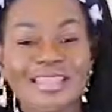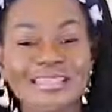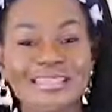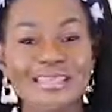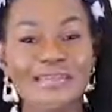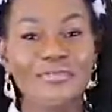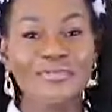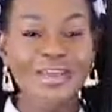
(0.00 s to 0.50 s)

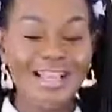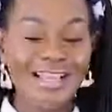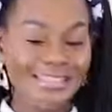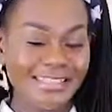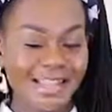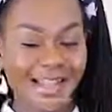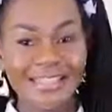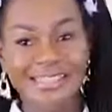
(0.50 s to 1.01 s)
The
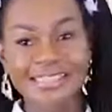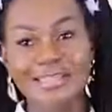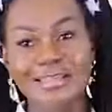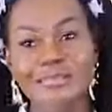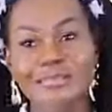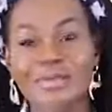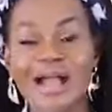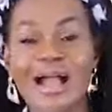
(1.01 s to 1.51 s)
first
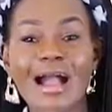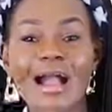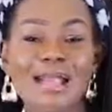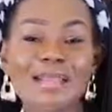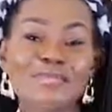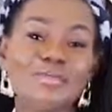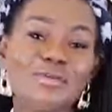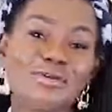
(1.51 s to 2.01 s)
item
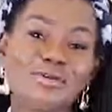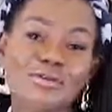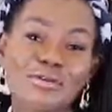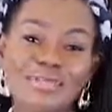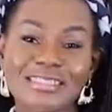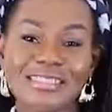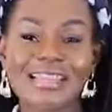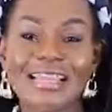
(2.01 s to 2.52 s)
I
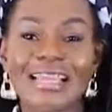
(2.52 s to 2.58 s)
bought